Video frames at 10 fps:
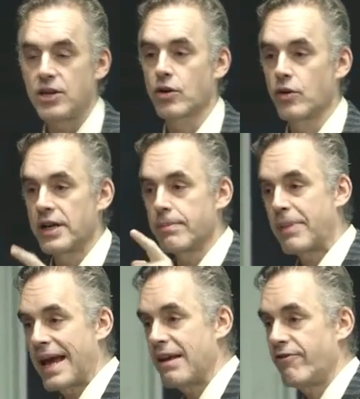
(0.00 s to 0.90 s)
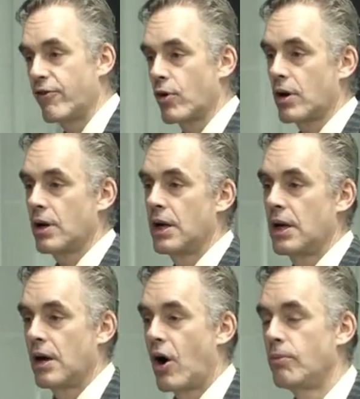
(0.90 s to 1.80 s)
you're going to pay for
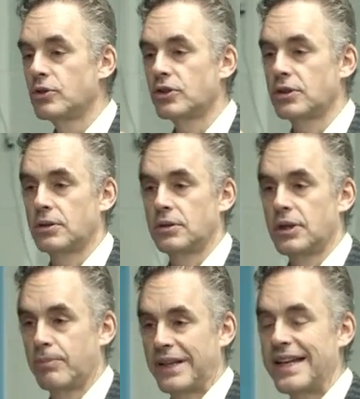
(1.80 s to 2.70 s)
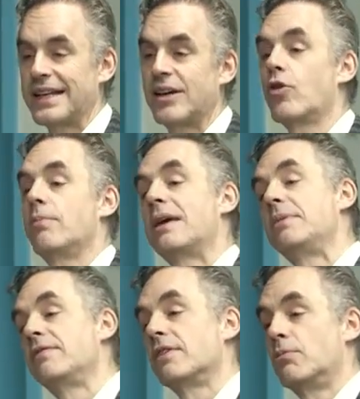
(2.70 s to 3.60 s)
almost completely, or
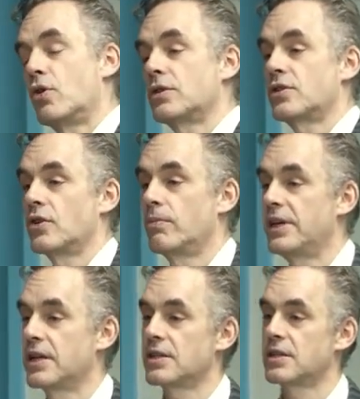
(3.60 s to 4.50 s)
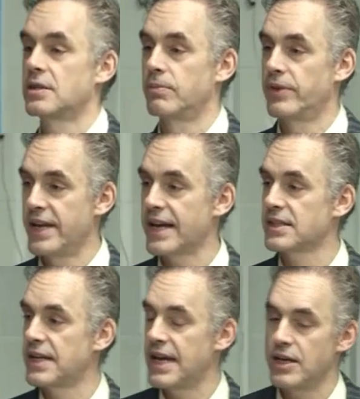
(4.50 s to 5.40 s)
maybe even more so, because the
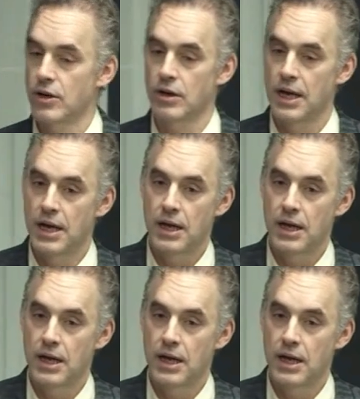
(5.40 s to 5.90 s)
next day you're